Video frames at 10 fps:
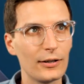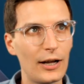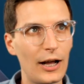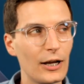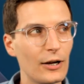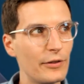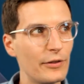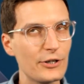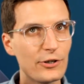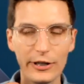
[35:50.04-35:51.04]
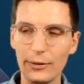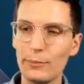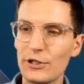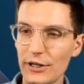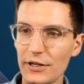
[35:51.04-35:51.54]
I love that your
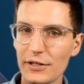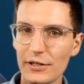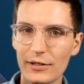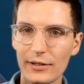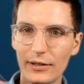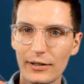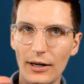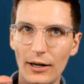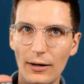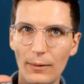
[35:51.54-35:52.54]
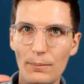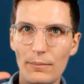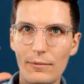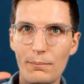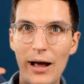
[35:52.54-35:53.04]
images
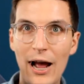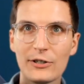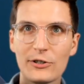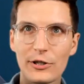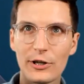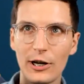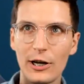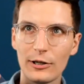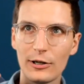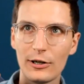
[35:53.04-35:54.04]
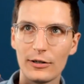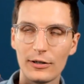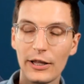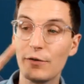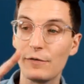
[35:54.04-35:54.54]
match the color
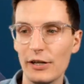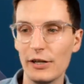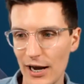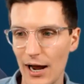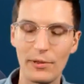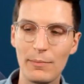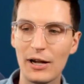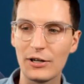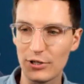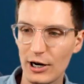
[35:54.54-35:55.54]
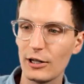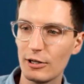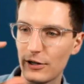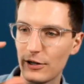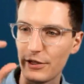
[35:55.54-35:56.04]
in the fitness app. They match the
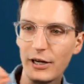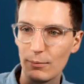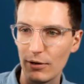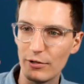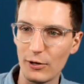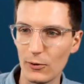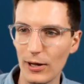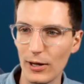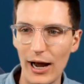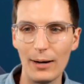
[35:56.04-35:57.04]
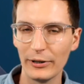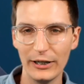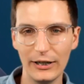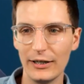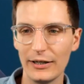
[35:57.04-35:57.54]
color theme of the whole app.
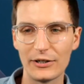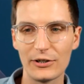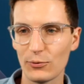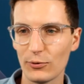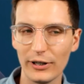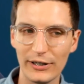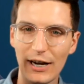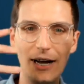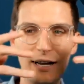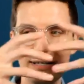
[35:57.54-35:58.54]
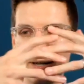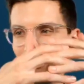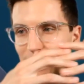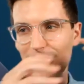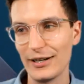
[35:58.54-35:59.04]
That just really ties
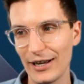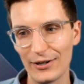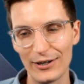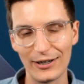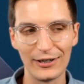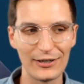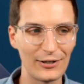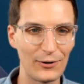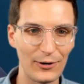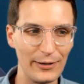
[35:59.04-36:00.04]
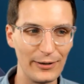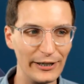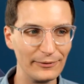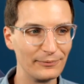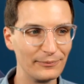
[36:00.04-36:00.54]
everything together. It looks so great, man. Yeah.